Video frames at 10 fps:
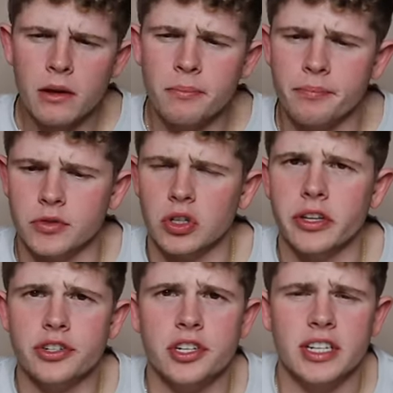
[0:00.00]
Mm,
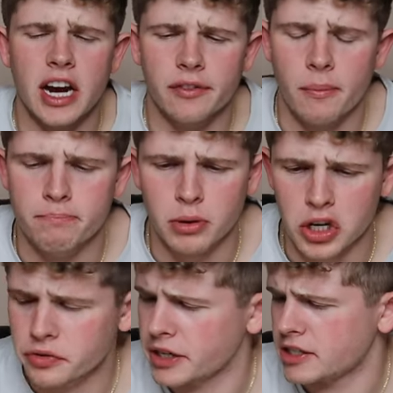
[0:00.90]
delicious, kind of a
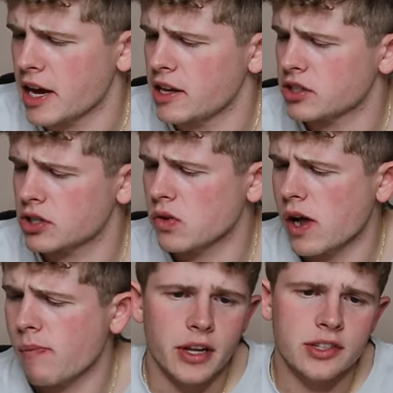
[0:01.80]
buttery taste to
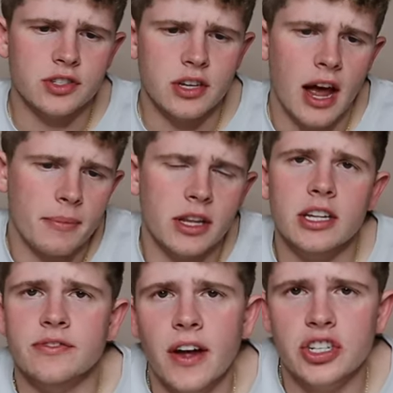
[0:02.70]
it. It's, I mean,
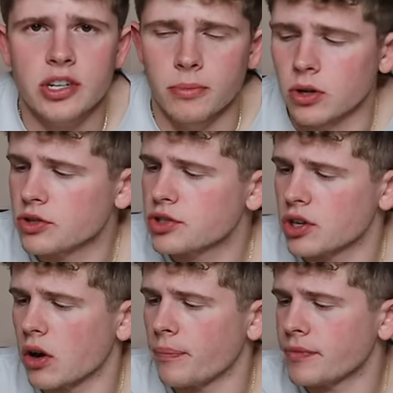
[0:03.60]
it's vegetables,
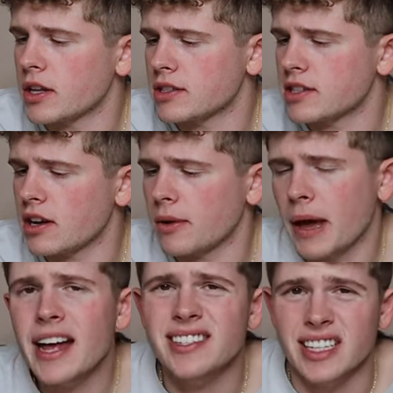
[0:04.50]
so it's um,
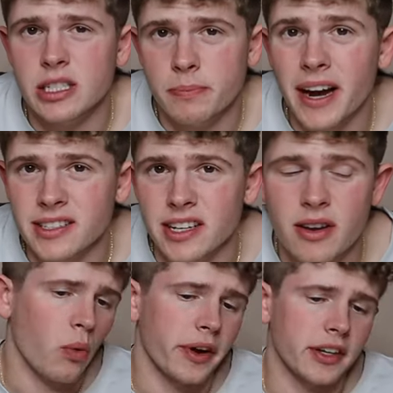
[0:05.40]
as
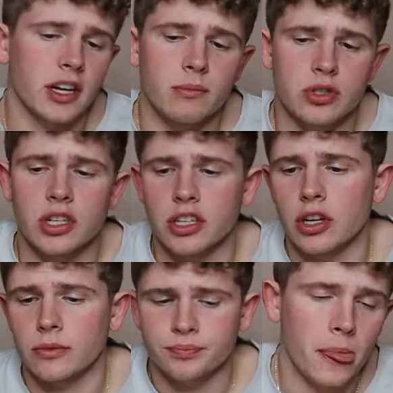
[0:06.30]
expected when it comes to, you
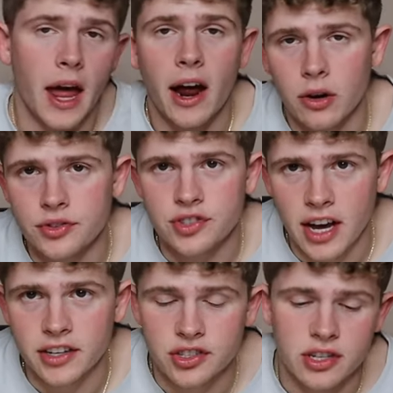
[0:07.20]
know, the health
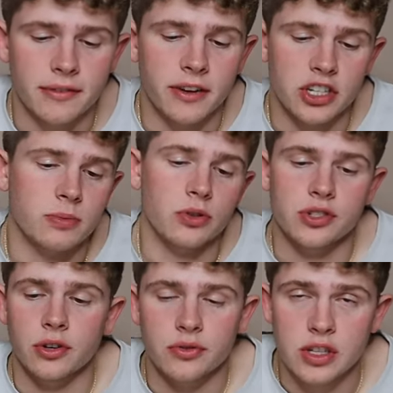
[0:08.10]
side of stuff.
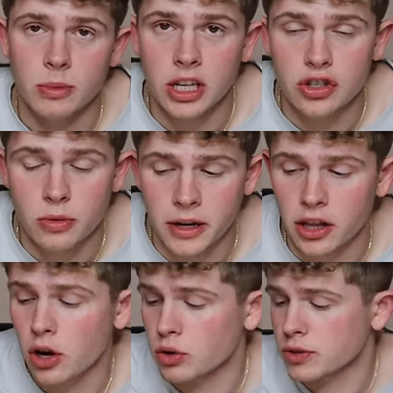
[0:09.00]
Vegetables, you don't see me eating too many
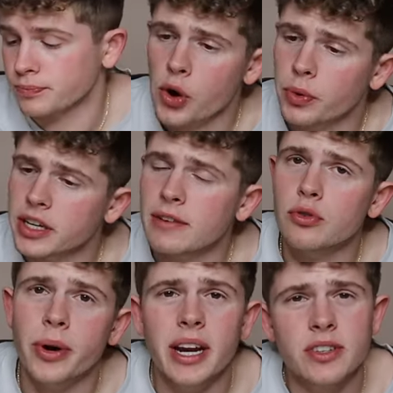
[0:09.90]
of those. We're gonna give
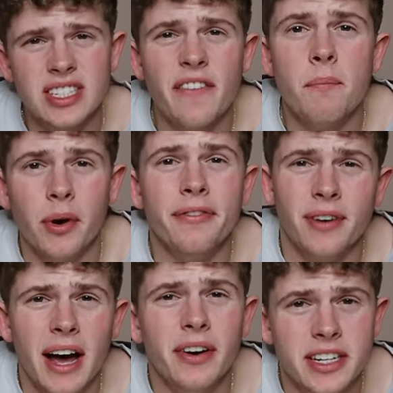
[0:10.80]
it a rate of a 7.5
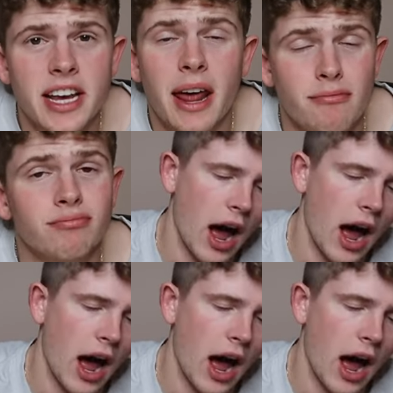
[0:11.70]
out of 10.